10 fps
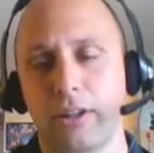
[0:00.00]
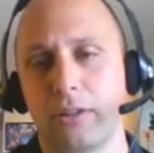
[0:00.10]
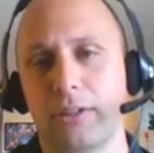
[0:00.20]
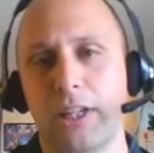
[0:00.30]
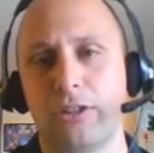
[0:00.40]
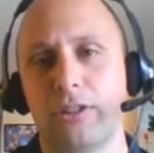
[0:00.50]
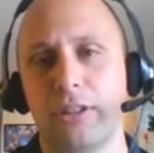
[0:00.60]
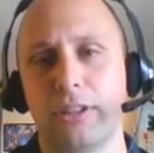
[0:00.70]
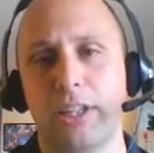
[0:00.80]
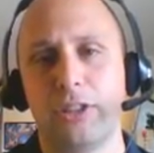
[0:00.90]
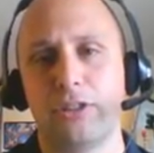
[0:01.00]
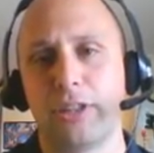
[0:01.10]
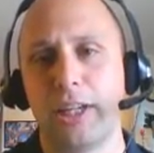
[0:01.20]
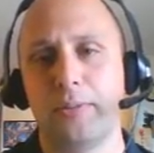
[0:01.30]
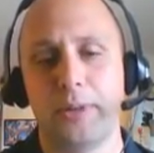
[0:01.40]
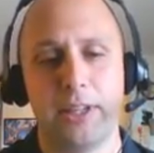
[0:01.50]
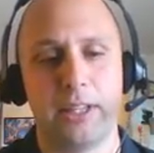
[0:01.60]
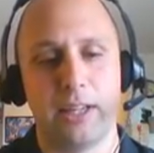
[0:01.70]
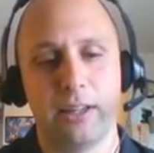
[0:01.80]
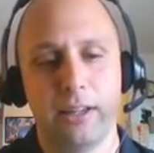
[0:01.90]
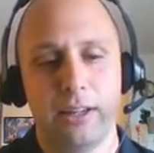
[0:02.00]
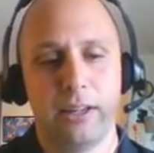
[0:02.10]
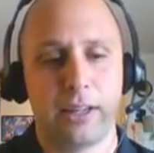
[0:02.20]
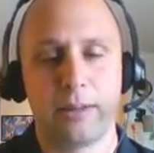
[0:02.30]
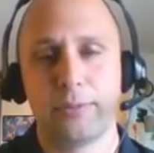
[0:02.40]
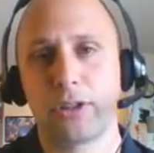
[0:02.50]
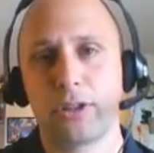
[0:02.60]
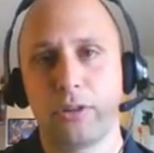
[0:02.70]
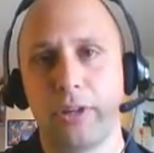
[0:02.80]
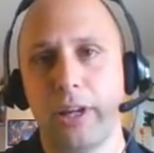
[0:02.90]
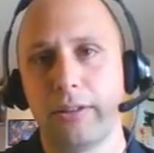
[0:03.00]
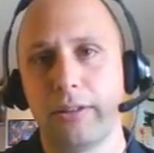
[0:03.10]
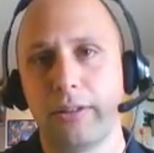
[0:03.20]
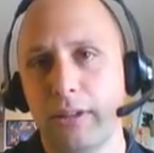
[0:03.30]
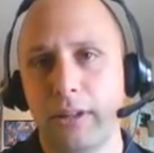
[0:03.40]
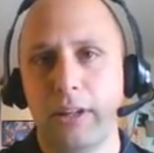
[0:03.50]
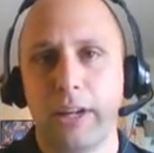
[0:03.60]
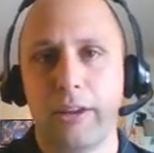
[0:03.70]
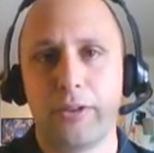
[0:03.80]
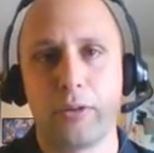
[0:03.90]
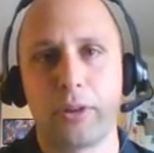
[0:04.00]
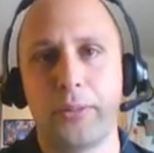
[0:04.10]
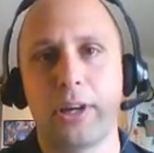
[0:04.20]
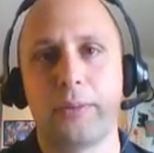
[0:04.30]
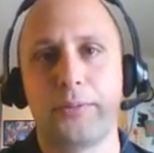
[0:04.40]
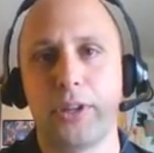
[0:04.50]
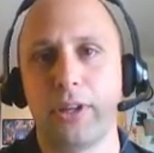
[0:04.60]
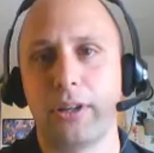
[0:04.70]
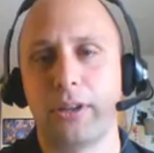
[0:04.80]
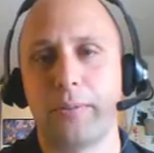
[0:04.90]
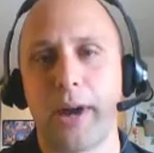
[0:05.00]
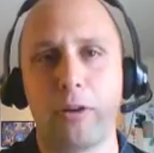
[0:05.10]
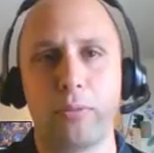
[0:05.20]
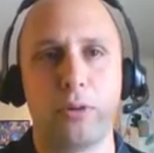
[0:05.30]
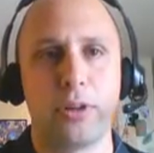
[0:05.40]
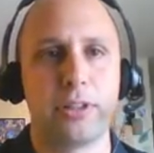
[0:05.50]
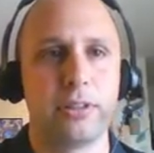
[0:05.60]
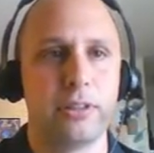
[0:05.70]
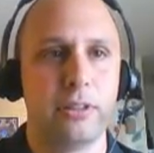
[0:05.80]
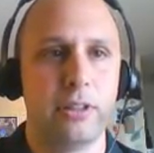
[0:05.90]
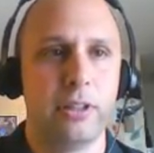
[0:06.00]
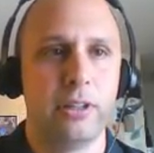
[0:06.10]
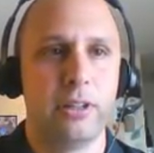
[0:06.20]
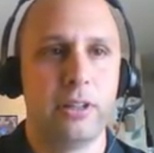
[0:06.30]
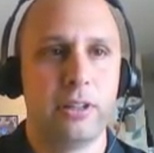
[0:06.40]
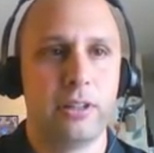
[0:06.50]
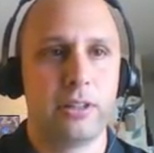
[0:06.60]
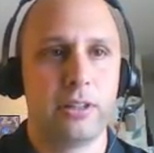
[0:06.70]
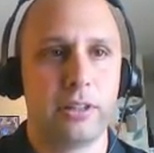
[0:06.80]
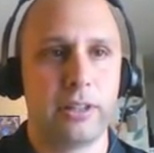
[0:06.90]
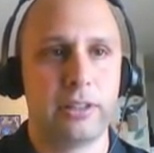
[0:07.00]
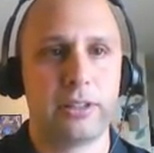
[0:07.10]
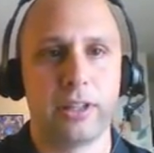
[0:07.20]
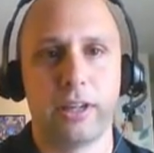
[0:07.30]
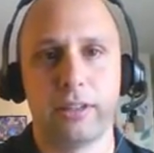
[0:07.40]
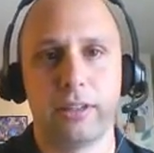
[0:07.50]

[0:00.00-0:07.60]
teachers lead PD, and I'm just going to go here. If you want to pick up the PowerPoint, it's uh